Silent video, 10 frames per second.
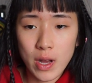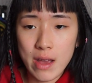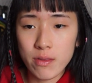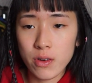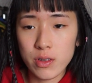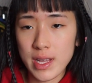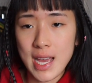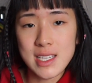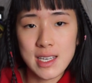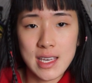
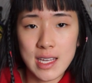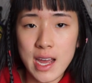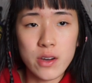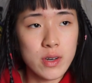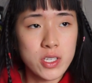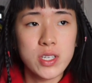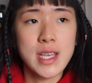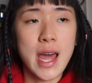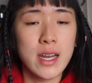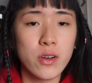As a kid, I always just
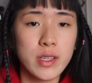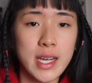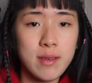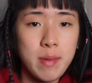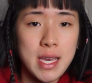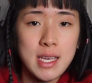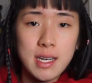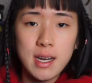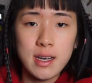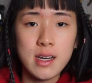had it on like my
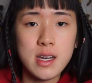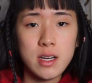inner